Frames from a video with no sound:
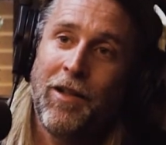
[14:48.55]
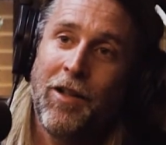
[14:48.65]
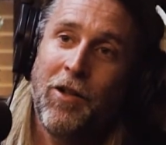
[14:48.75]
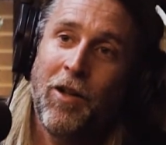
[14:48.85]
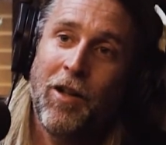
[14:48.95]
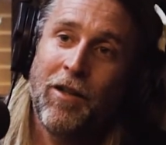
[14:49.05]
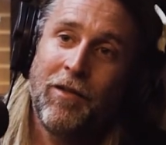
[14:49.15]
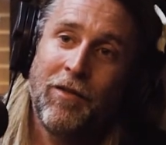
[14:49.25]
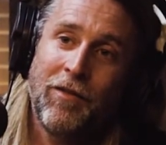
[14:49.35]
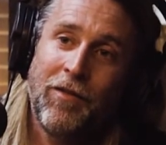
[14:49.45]
$1
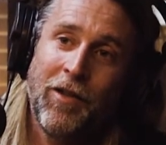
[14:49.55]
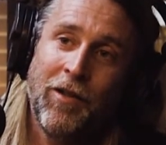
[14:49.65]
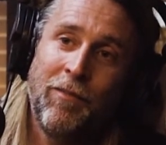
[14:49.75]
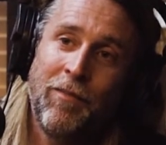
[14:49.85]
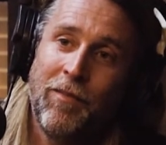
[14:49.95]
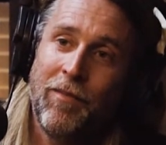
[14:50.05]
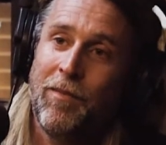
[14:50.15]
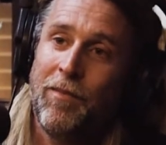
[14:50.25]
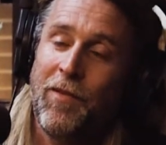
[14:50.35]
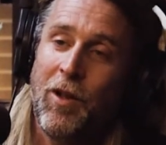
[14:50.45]
for
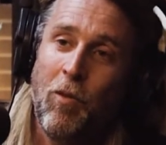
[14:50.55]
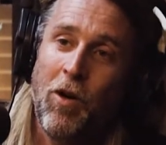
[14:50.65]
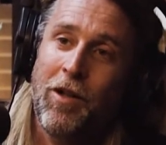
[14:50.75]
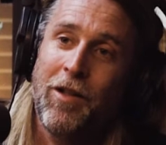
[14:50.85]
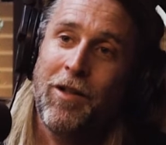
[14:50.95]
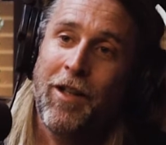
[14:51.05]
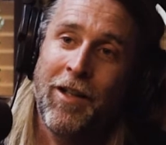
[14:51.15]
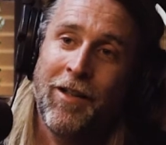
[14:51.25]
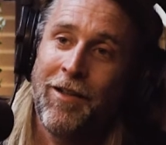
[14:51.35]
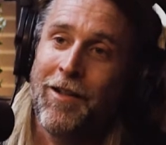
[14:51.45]
your workers,
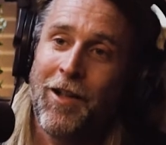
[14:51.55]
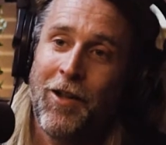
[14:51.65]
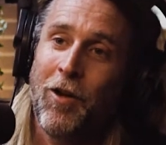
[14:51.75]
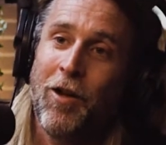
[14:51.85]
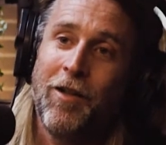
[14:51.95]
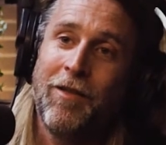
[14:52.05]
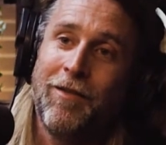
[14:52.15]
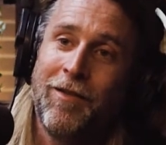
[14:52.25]
and $1